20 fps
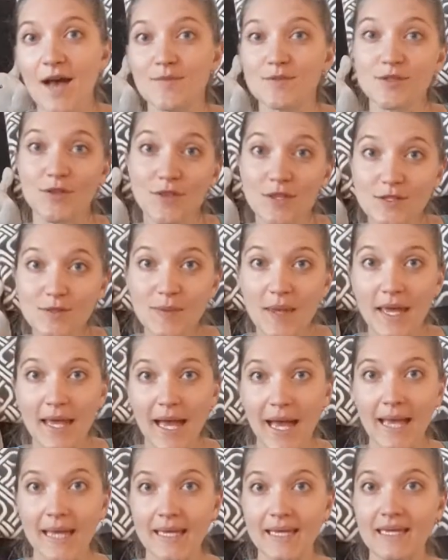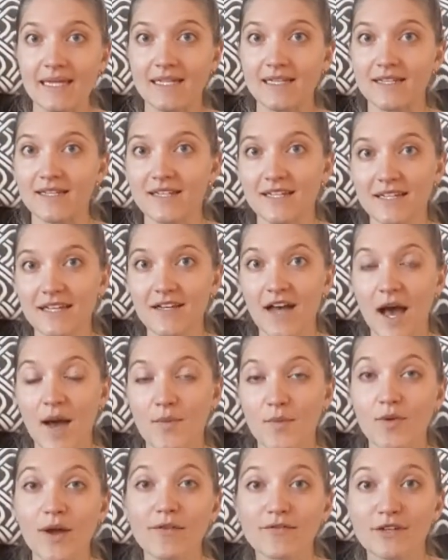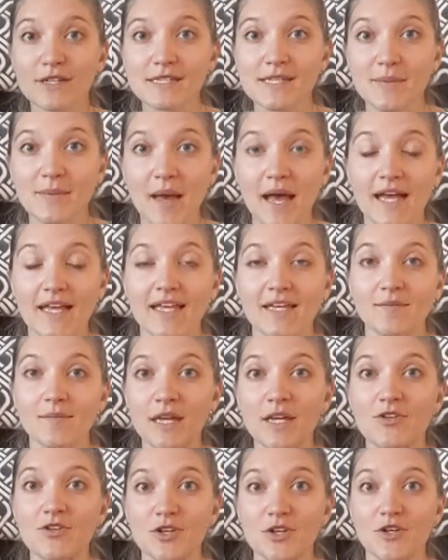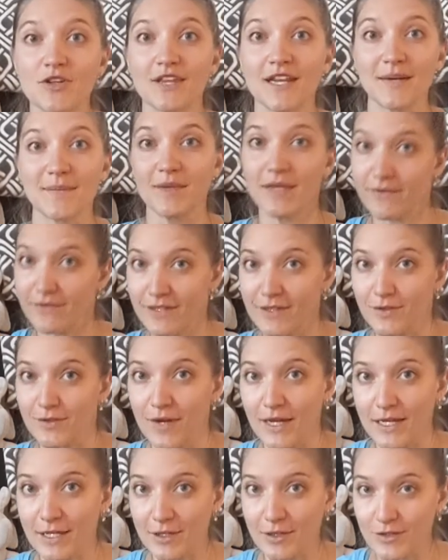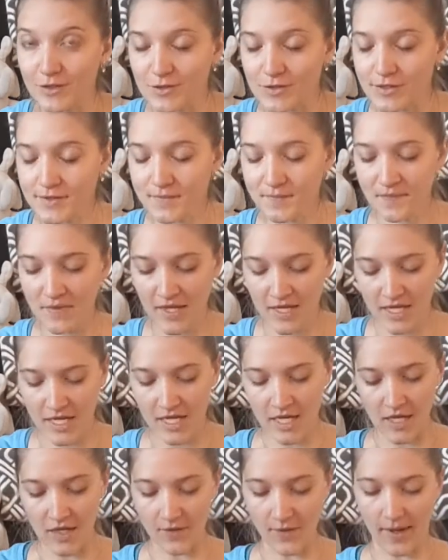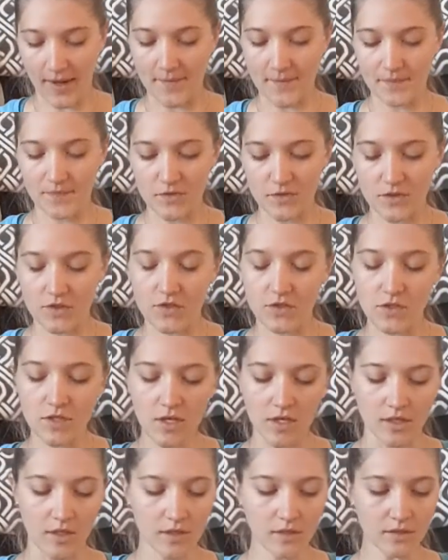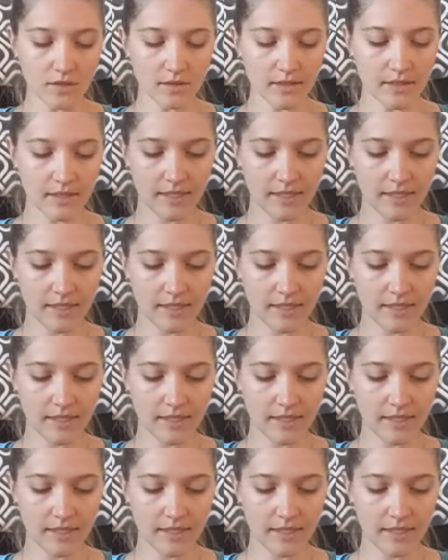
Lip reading: So this way I can reference it back and make sure that I'm giving the right clues. Okay, so